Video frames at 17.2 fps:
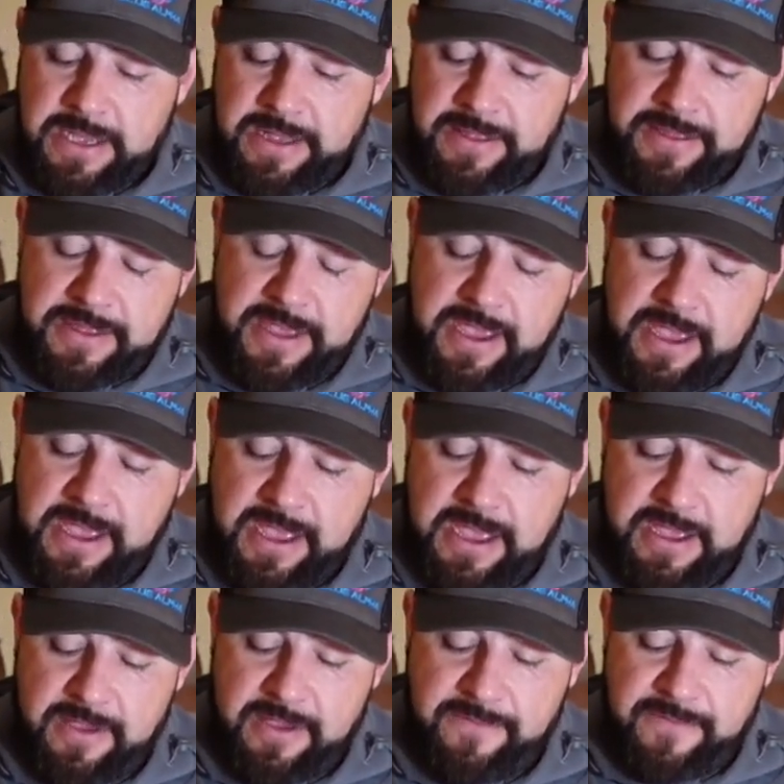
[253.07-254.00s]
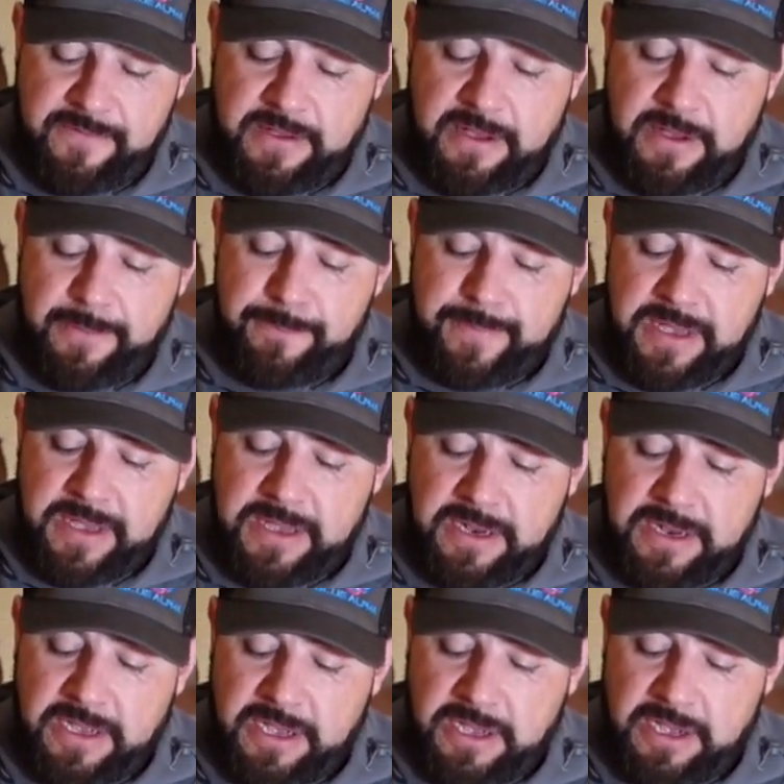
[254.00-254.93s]
They have a
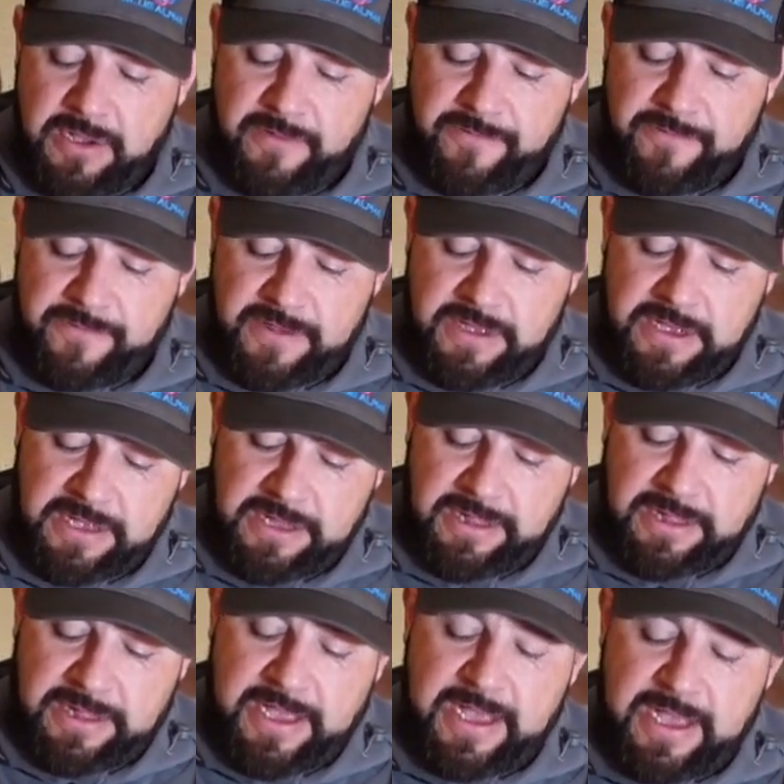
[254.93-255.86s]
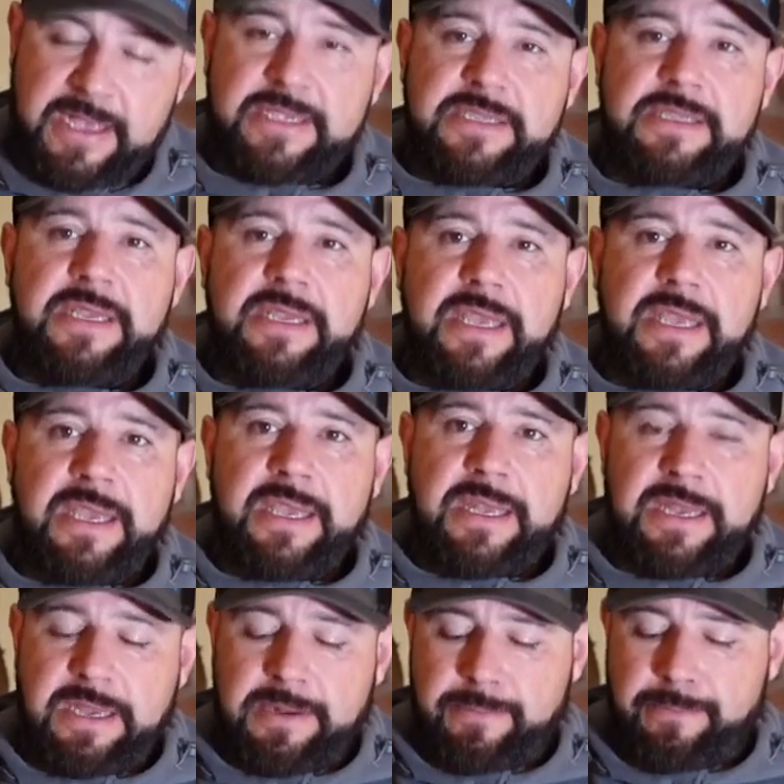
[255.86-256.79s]
bit of elastic in
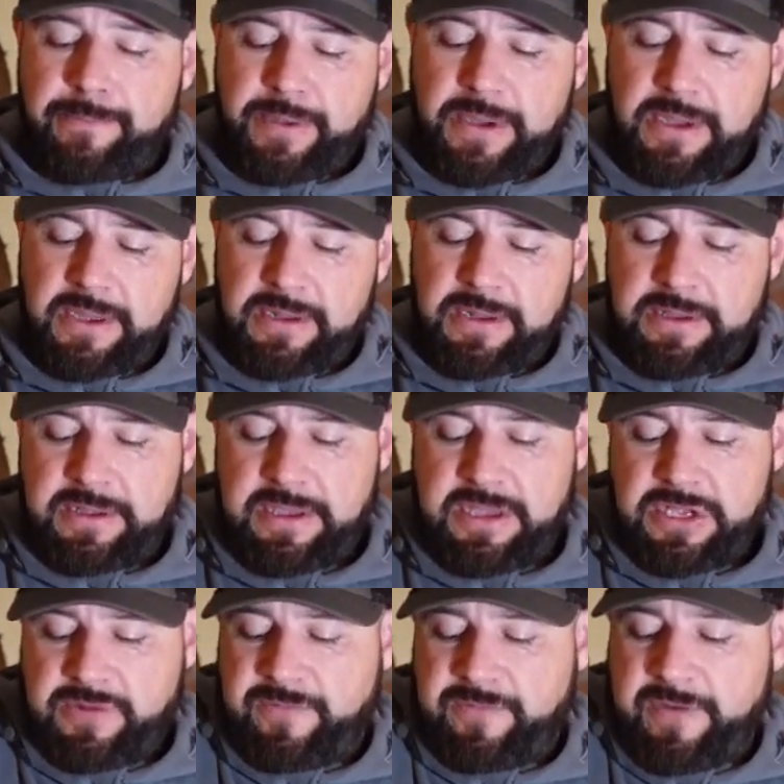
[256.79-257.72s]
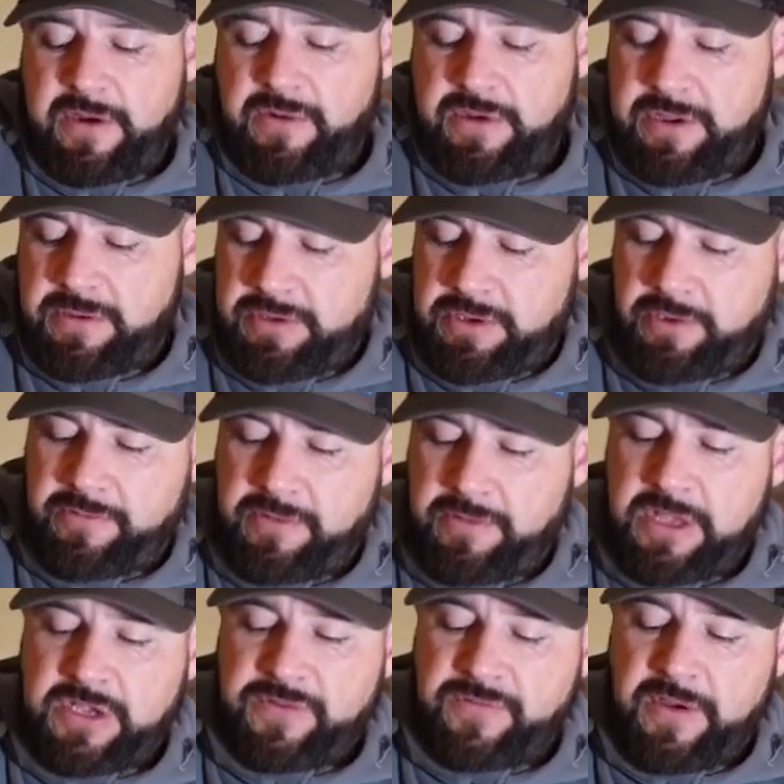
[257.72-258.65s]
it, but it's very, you know,
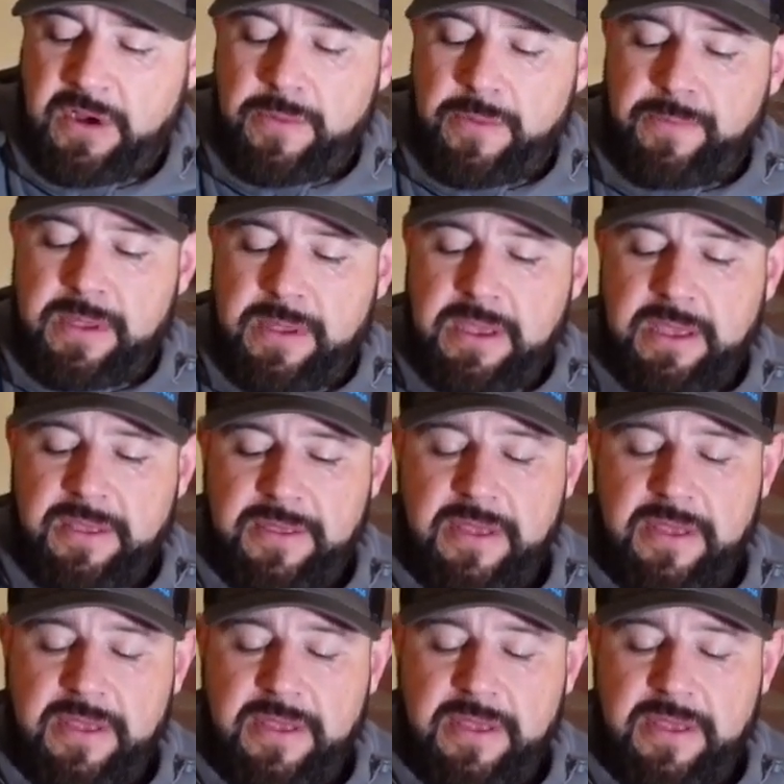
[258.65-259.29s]
it's very big.